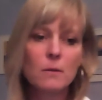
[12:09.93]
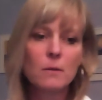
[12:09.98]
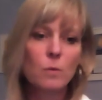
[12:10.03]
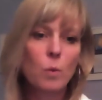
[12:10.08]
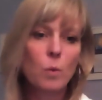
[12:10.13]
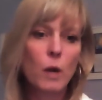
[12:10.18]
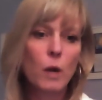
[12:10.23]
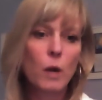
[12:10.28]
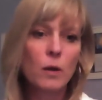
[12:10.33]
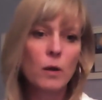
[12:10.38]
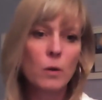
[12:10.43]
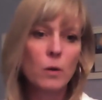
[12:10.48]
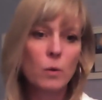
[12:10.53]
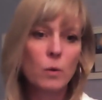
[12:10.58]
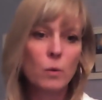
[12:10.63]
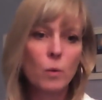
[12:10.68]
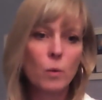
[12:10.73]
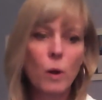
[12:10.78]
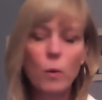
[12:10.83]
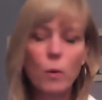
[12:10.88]
what
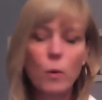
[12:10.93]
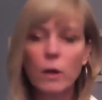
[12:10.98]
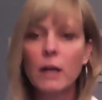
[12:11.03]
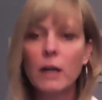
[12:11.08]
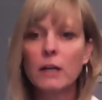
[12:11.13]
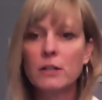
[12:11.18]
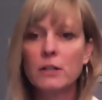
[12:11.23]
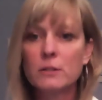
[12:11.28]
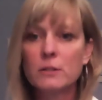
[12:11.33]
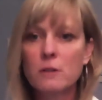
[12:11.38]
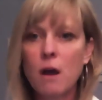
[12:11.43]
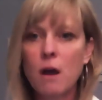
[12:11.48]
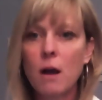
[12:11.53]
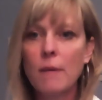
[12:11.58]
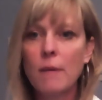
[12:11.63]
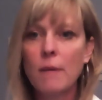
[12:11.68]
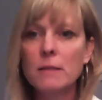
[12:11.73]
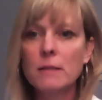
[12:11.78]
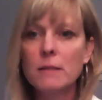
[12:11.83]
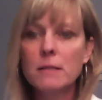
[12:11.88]
we're going to
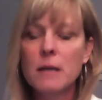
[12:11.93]
talk about